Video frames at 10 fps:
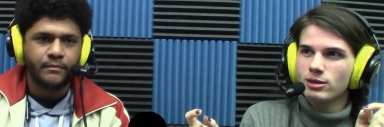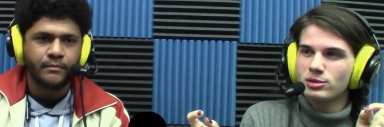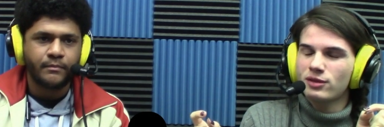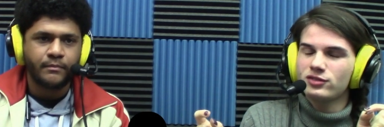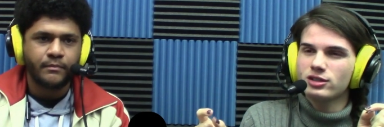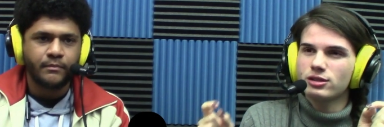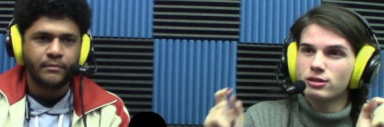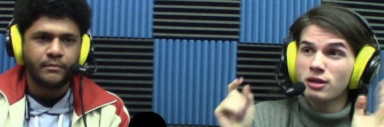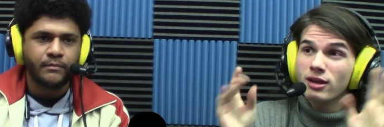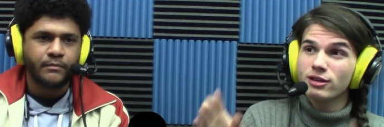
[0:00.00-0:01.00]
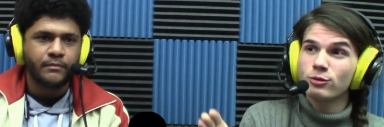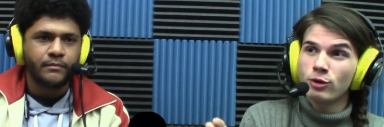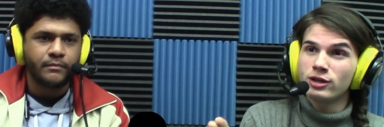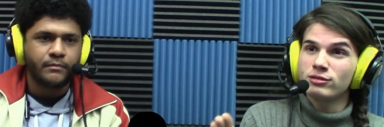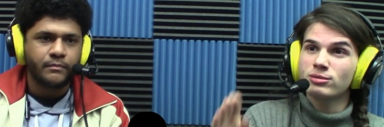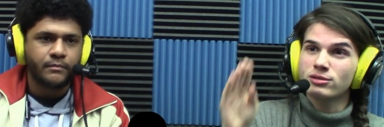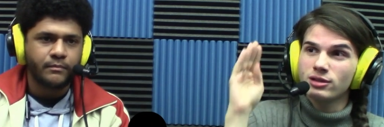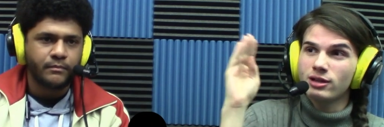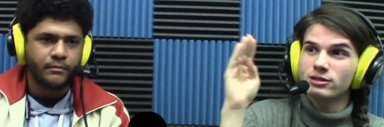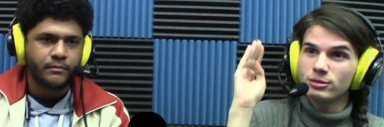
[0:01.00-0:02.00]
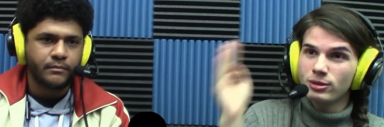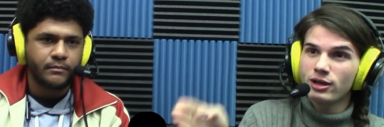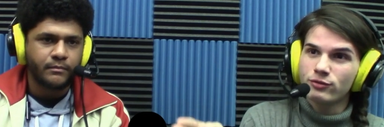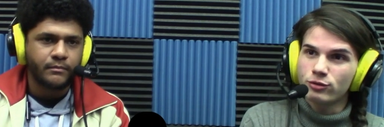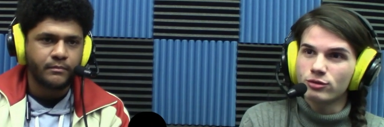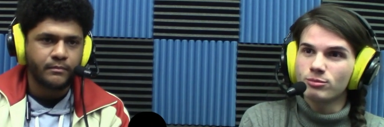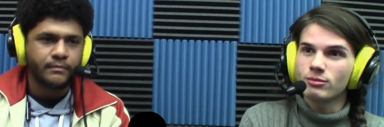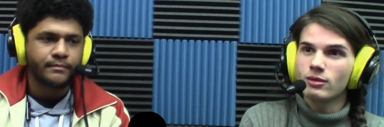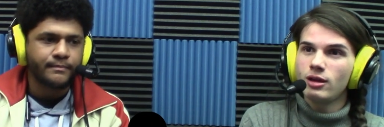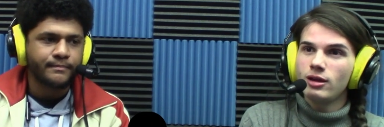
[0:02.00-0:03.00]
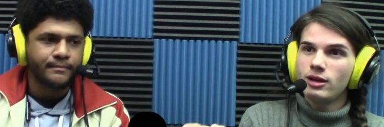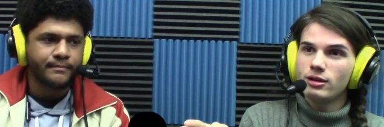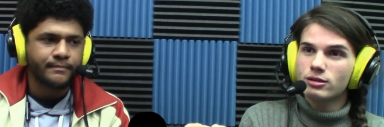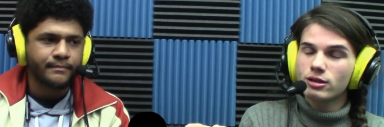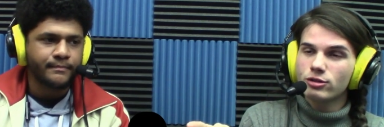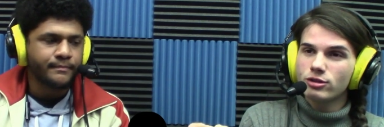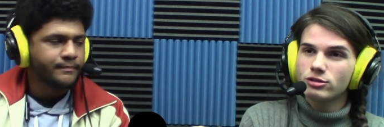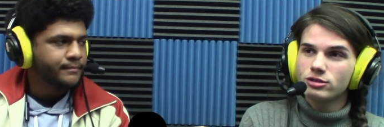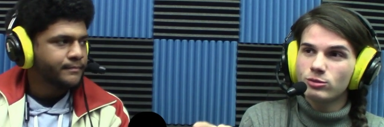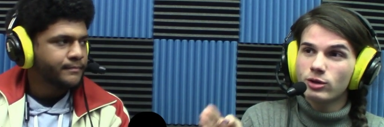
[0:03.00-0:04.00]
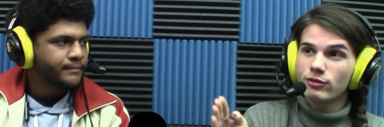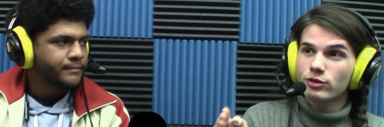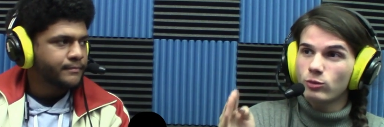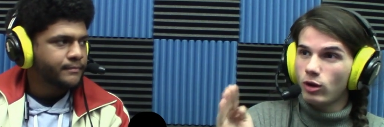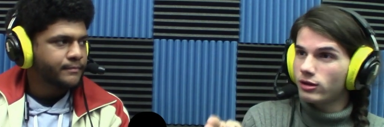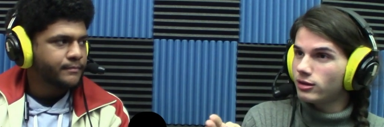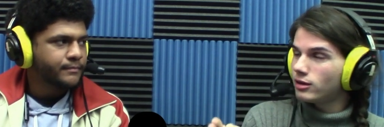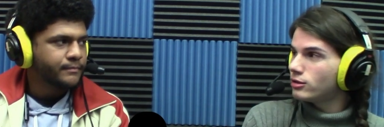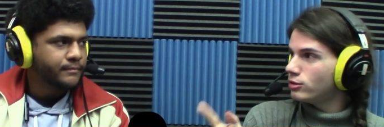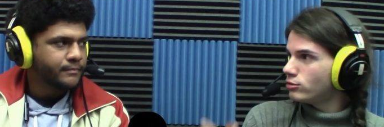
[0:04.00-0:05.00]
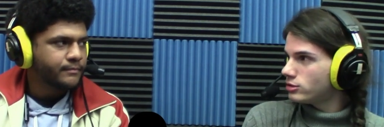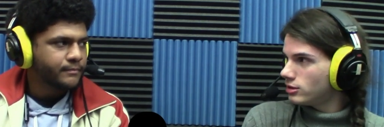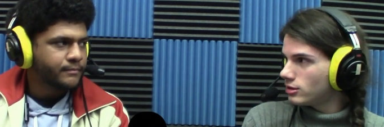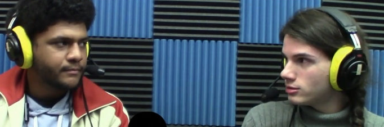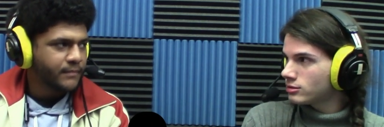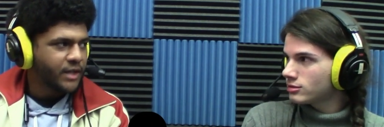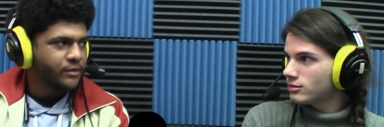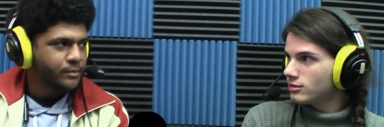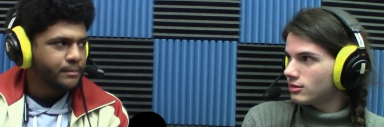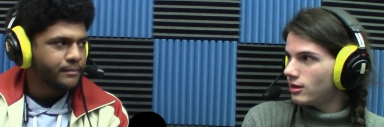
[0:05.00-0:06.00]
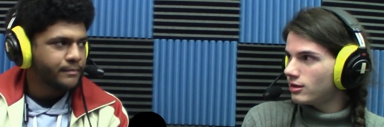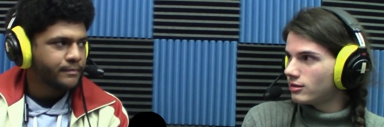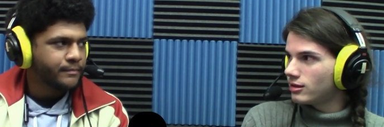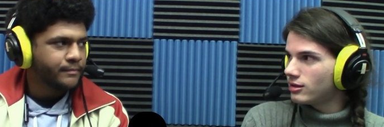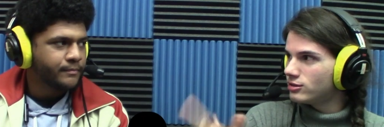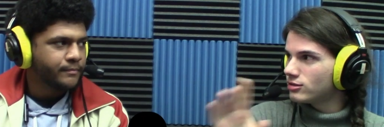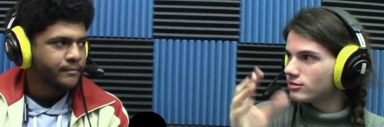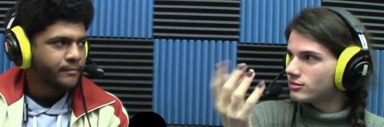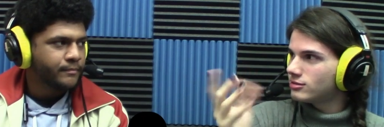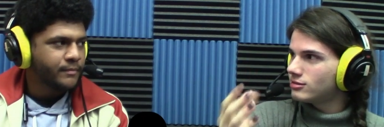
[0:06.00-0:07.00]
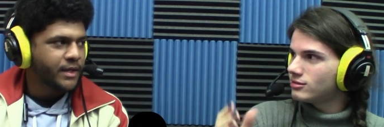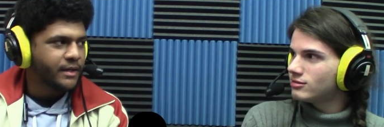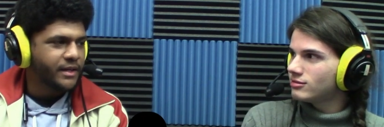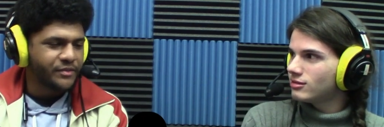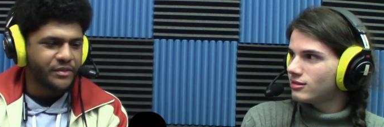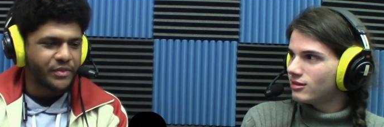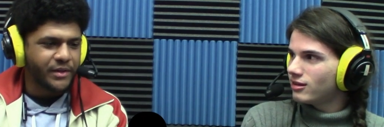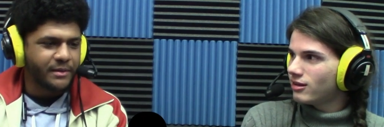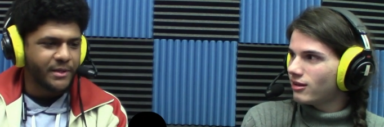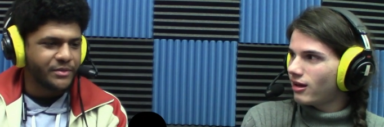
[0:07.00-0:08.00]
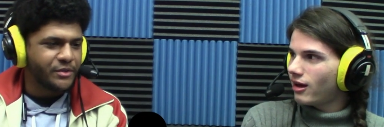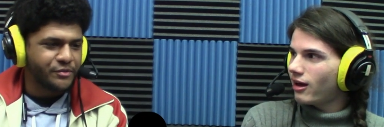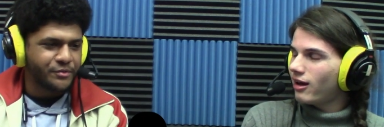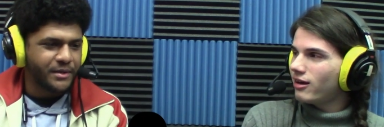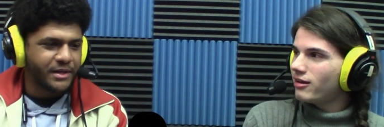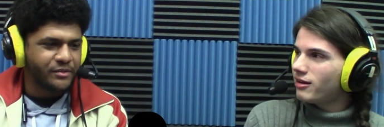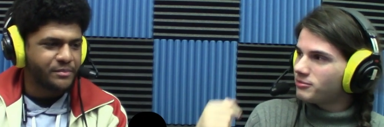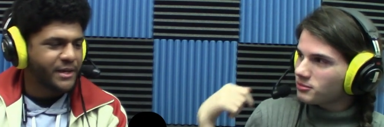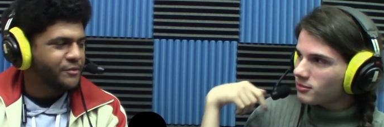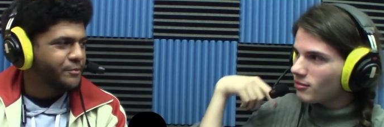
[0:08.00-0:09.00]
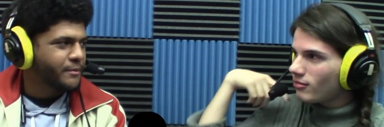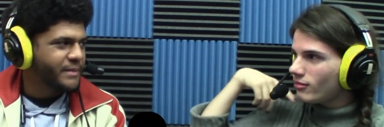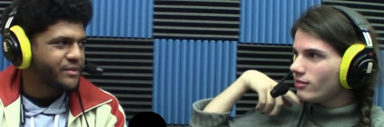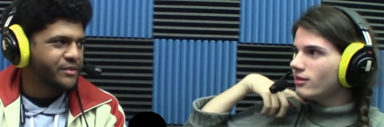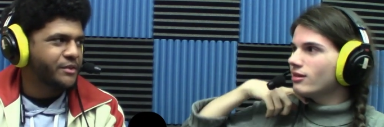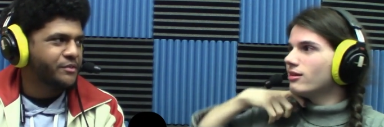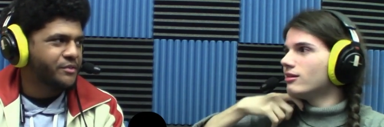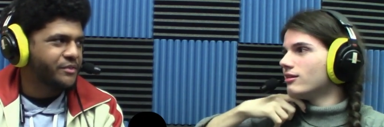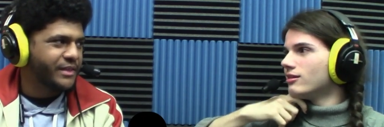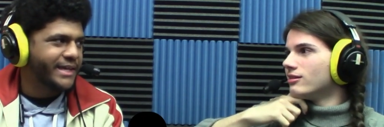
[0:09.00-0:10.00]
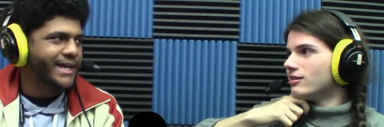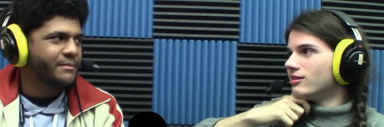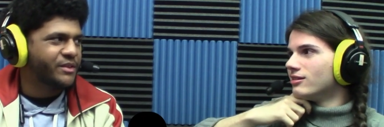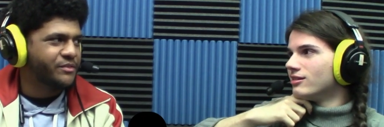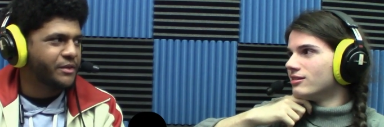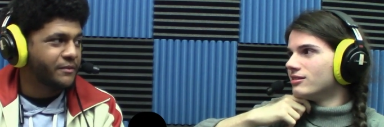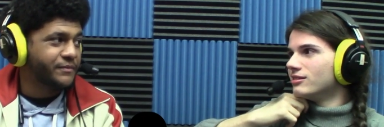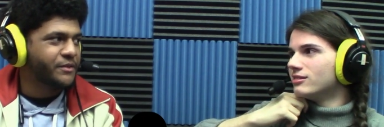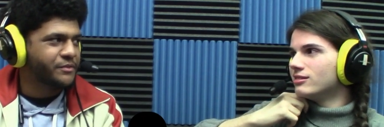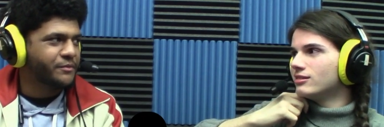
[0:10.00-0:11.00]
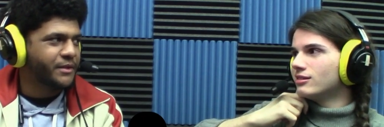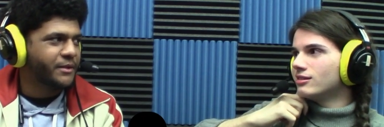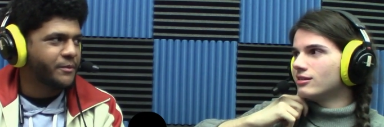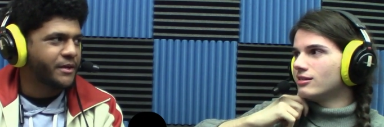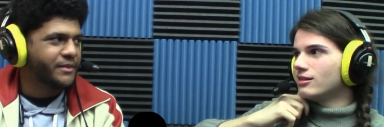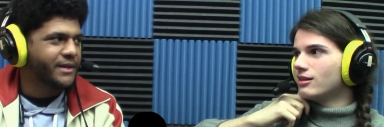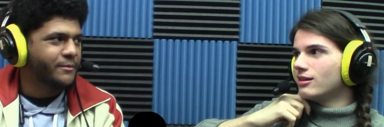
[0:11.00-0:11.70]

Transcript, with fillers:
Speaker 1: so after like the second one, he was supposed to land on the platform. Instead, Greninja did whatever he wanted, as he usually does. Yes.
Speaker 2: And he just yeah, that's the thing about these tricky Smash 4 mid tiers is the game itself doesn't really work that